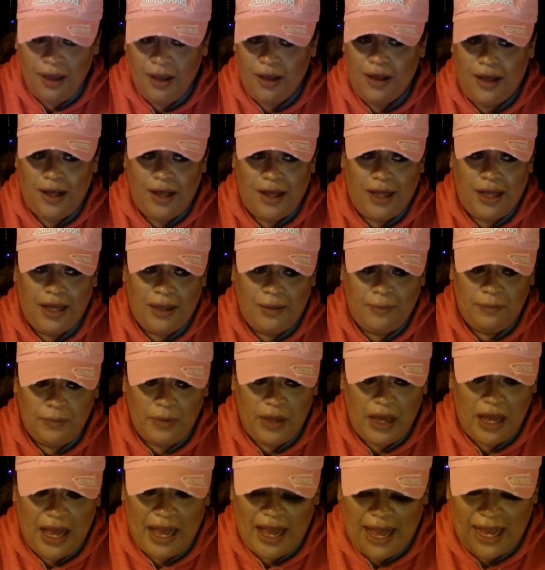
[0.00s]
Um,
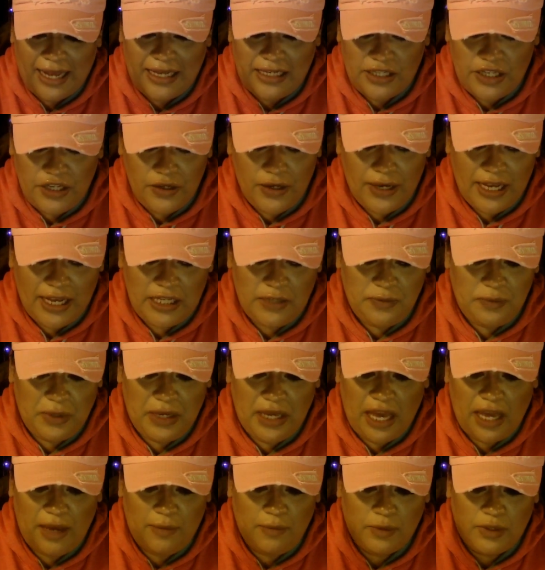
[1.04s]
I see you guys being
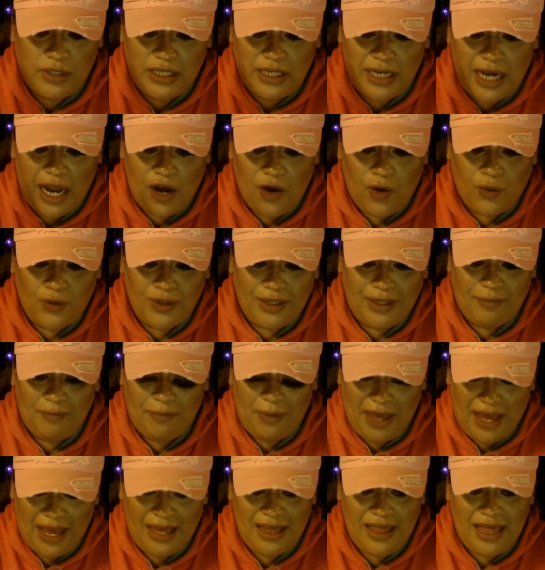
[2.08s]
able to not only
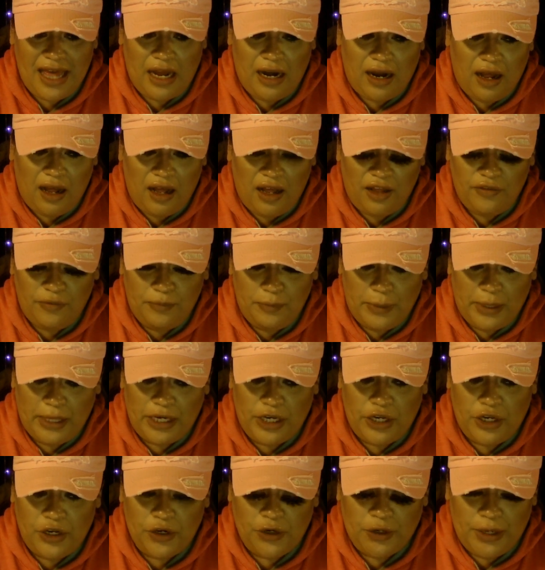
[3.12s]
pay that off, but
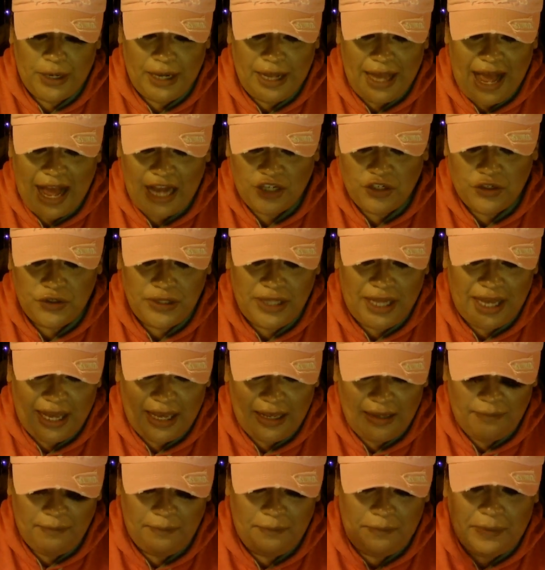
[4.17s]
you're actually
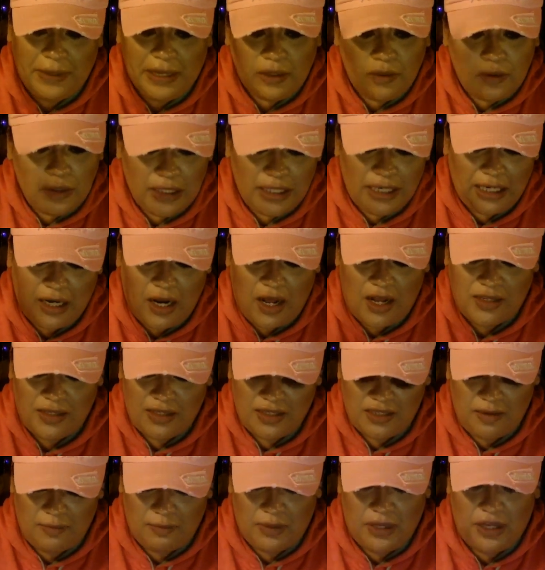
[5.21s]
building on
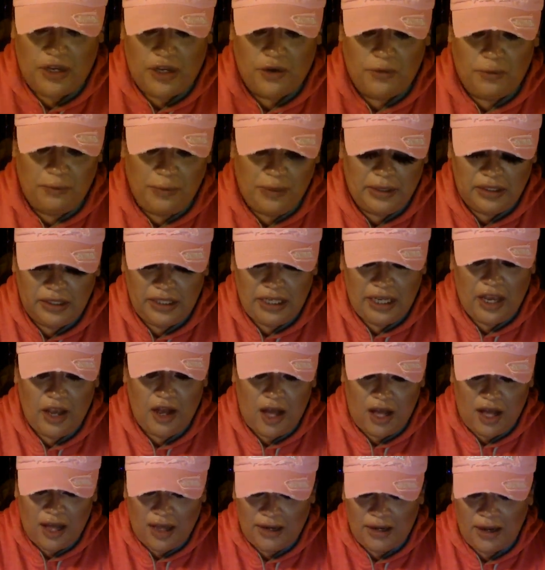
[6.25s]
something. You're building
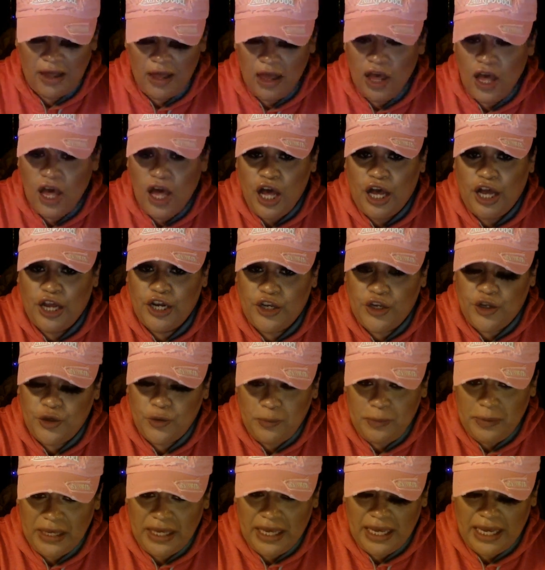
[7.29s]
on a new
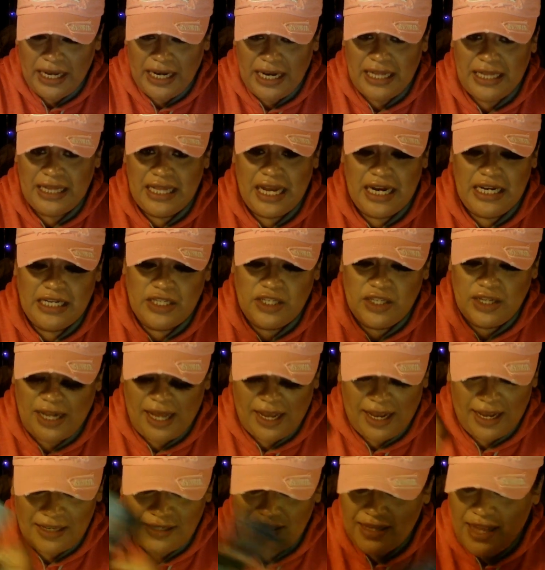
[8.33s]
beginning that is,
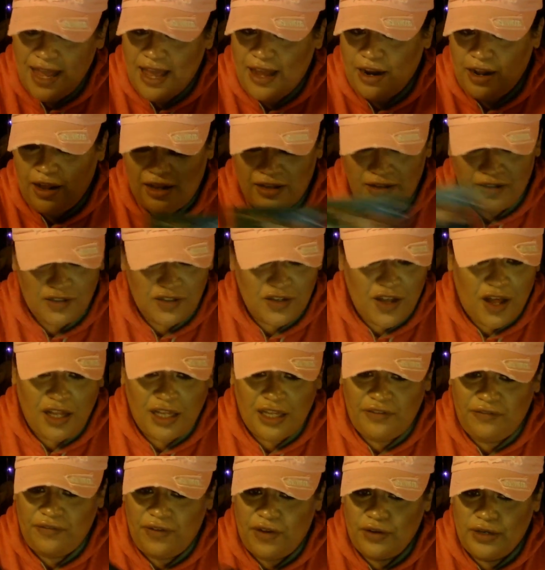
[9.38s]
like I said,
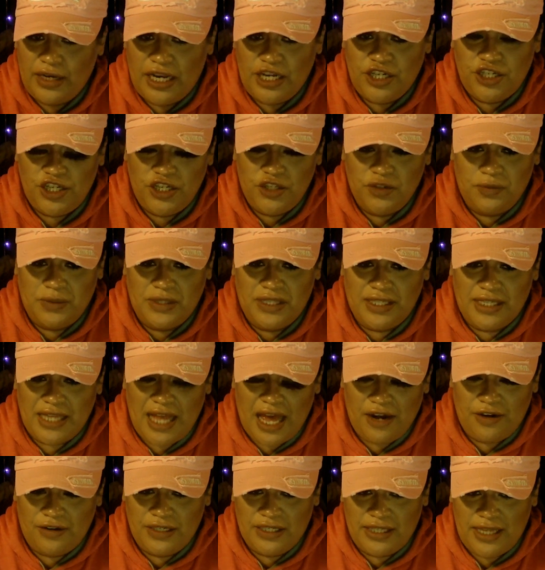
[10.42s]
solid foundations with
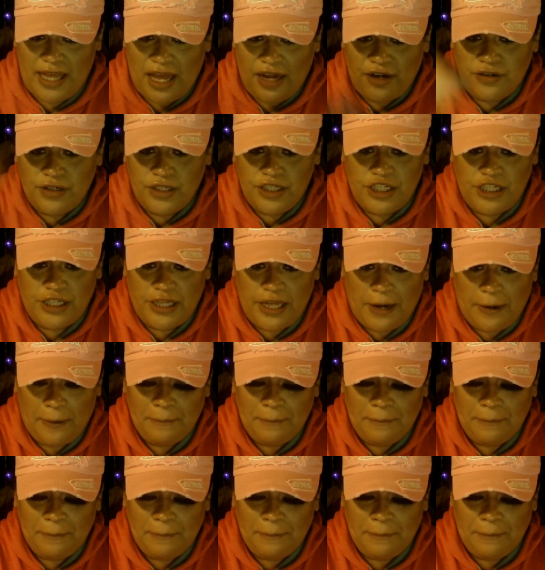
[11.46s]
Saturn's energy there.